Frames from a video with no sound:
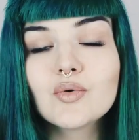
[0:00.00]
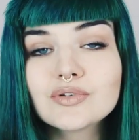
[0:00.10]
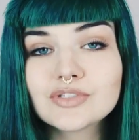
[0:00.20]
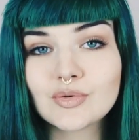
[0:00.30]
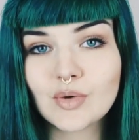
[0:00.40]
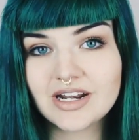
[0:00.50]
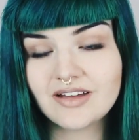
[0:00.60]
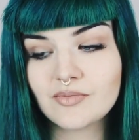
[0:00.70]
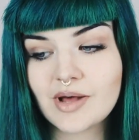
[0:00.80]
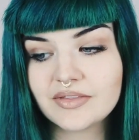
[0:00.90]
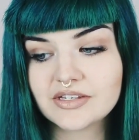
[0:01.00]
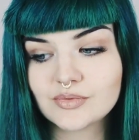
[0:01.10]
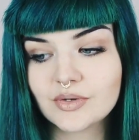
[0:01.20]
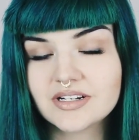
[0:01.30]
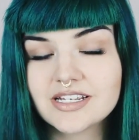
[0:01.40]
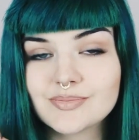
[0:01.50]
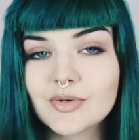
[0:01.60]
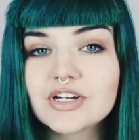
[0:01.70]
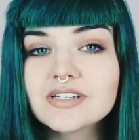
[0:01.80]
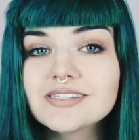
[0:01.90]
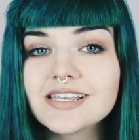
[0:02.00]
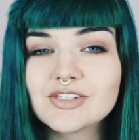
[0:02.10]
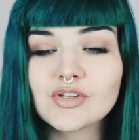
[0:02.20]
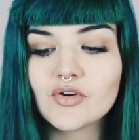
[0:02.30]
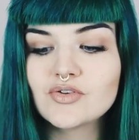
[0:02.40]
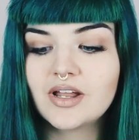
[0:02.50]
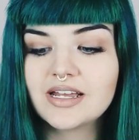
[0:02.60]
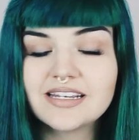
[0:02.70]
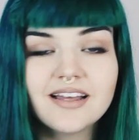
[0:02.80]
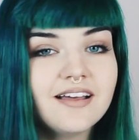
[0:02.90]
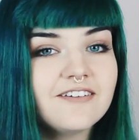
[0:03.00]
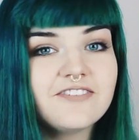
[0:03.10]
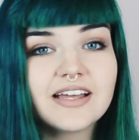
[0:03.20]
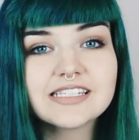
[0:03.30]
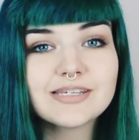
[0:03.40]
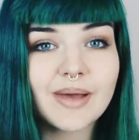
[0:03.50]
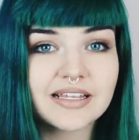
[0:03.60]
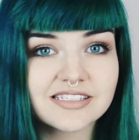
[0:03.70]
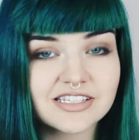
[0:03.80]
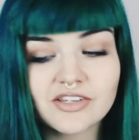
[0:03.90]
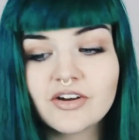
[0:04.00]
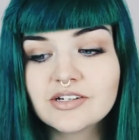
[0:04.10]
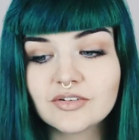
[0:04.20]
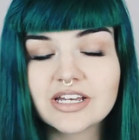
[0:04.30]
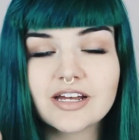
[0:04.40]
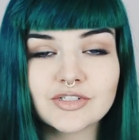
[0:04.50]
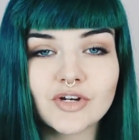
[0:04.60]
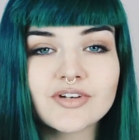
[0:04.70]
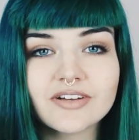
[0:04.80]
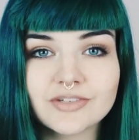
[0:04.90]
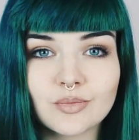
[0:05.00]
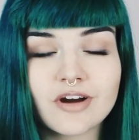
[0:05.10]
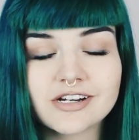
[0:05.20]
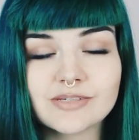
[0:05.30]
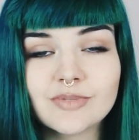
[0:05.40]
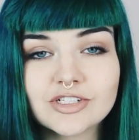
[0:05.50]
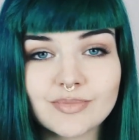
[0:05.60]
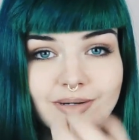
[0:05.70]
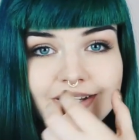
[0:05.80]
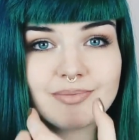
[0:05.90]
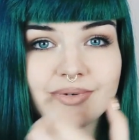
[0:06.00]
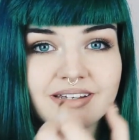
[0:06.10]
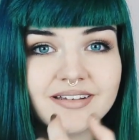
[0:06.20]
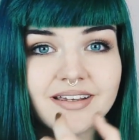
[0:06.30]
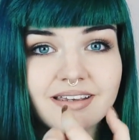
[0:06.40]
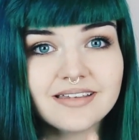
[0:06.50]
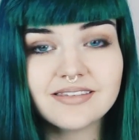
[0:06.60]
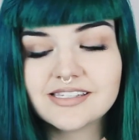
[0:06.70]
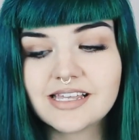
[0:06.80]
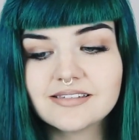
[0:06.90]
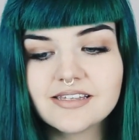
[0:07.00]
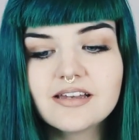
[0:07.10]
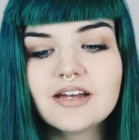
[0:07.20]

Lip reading: Also what I love about this one is because there's no like fancy pants design on it, I don't have to worry so much about keeping it in the center,